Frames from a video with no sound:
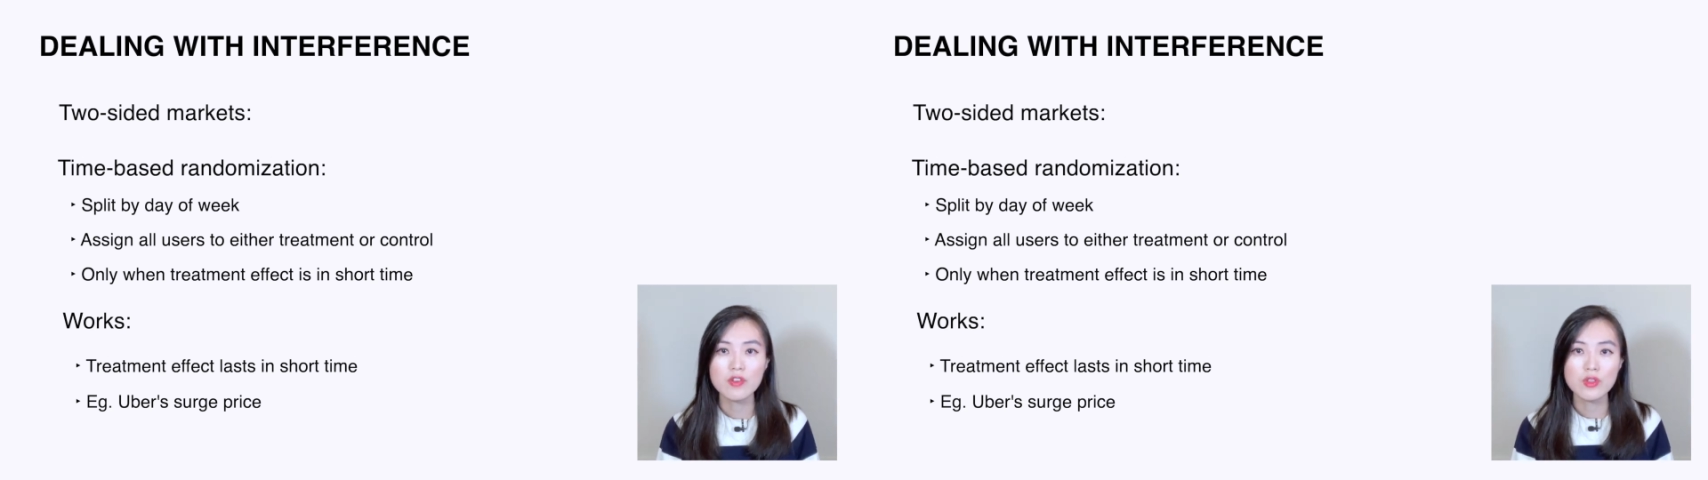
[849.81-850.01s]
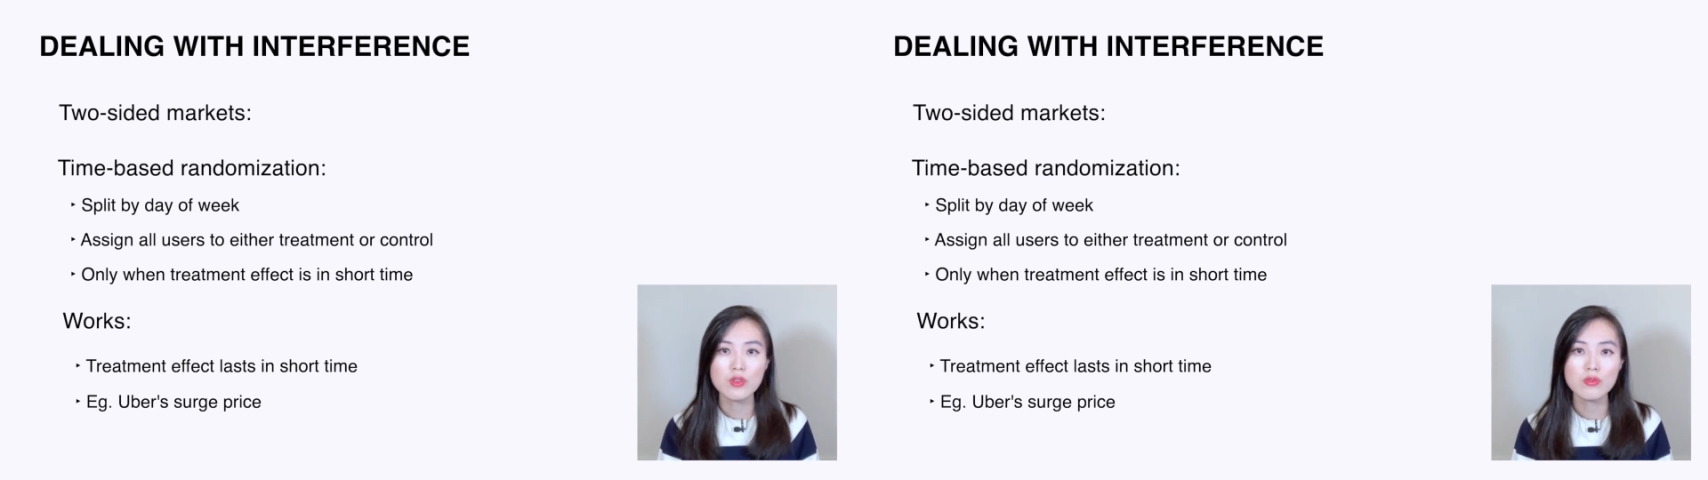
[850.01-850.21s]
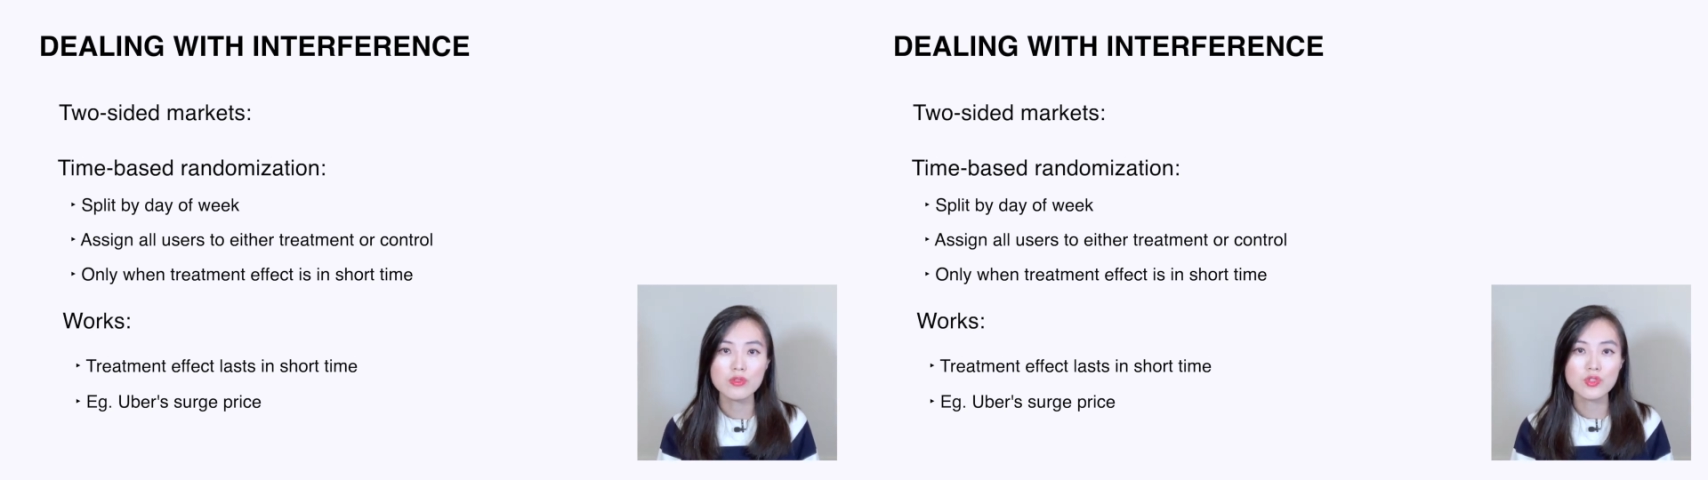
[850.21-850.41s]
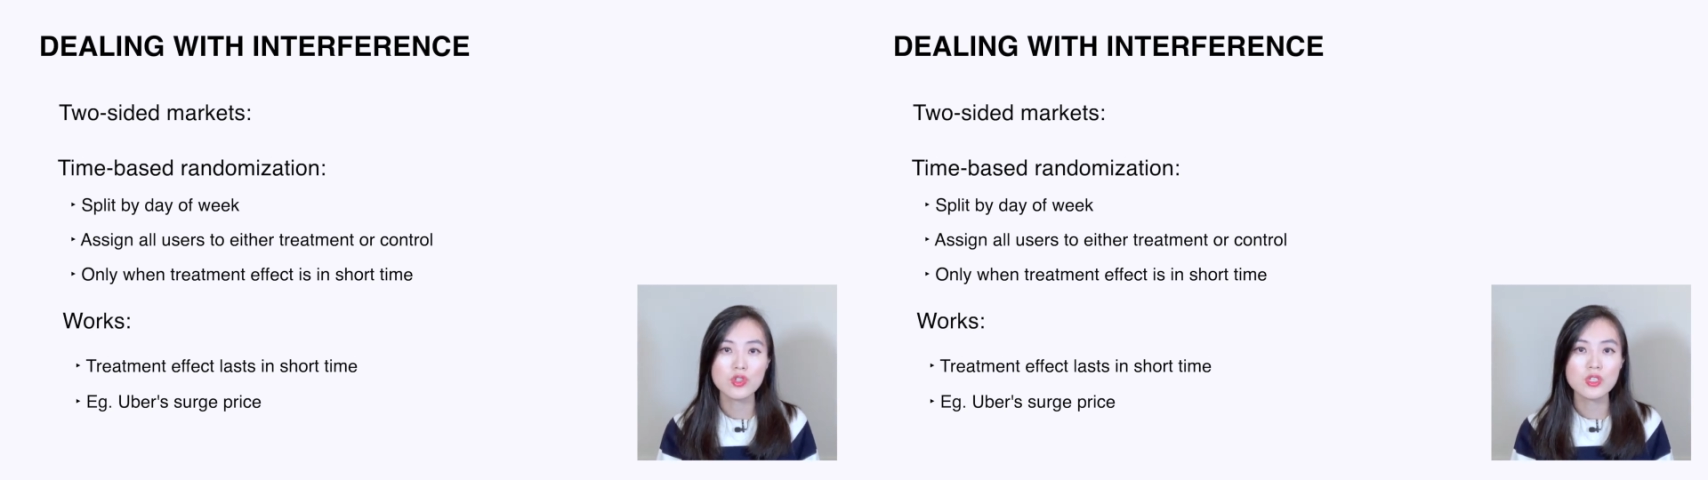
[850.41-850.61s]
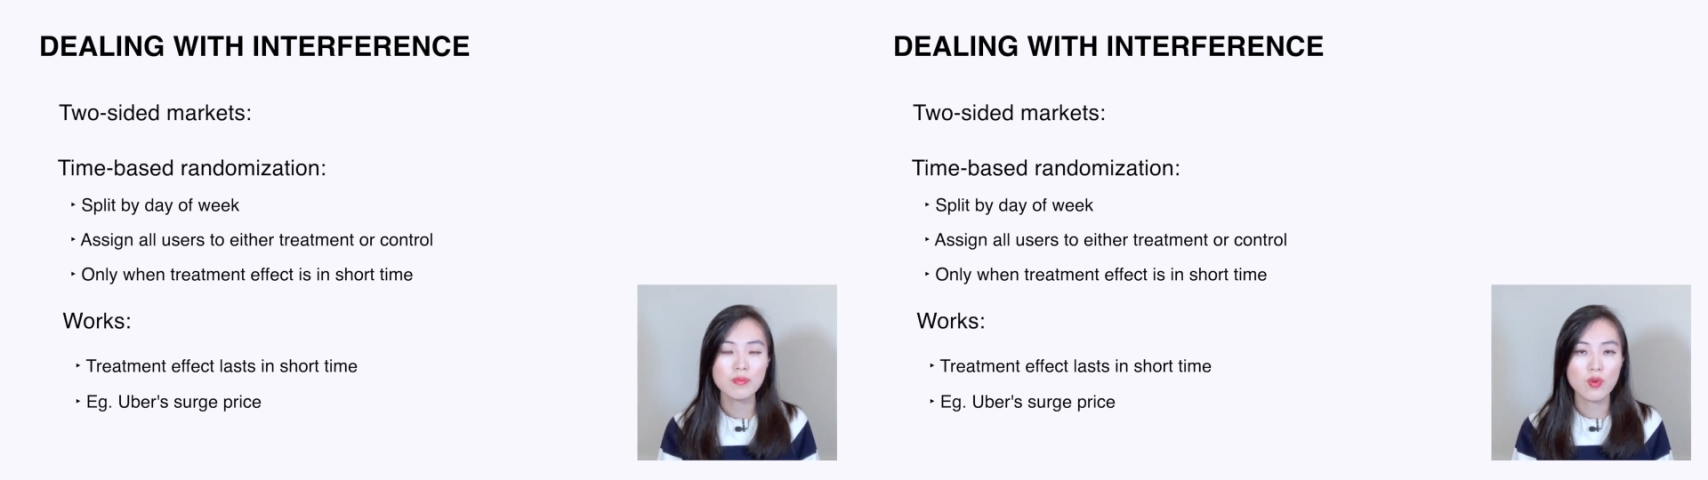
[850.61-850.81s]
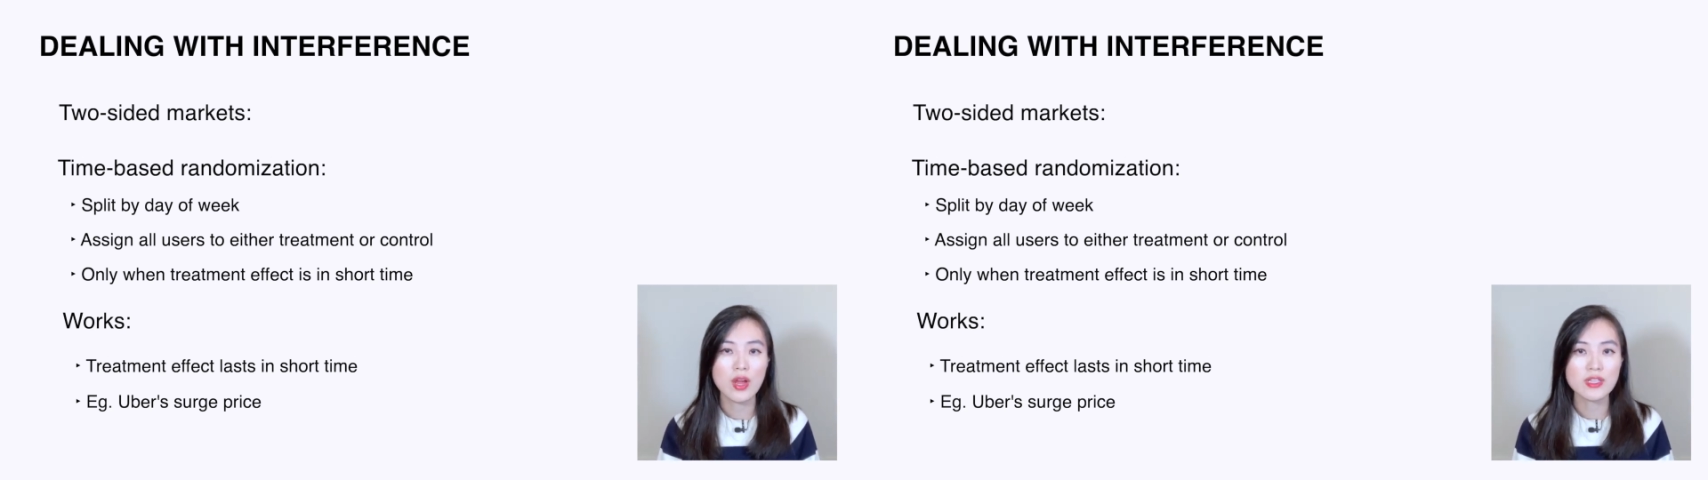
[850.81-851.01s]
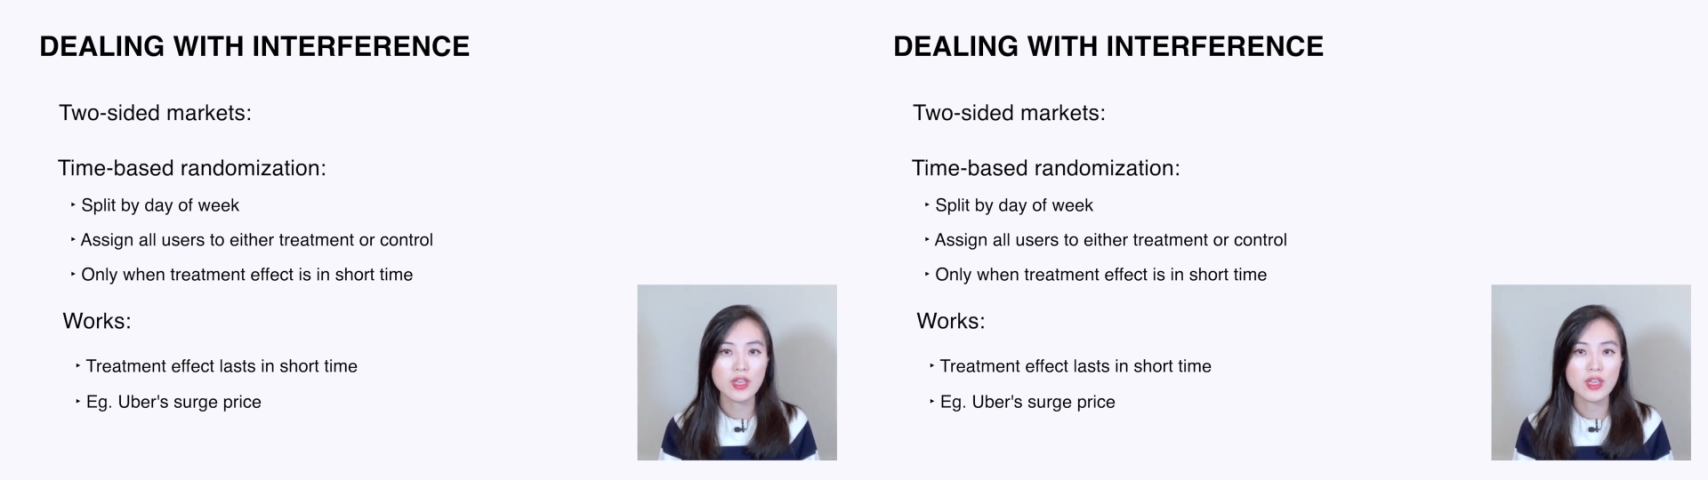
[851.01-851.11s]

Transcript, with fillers: a new search price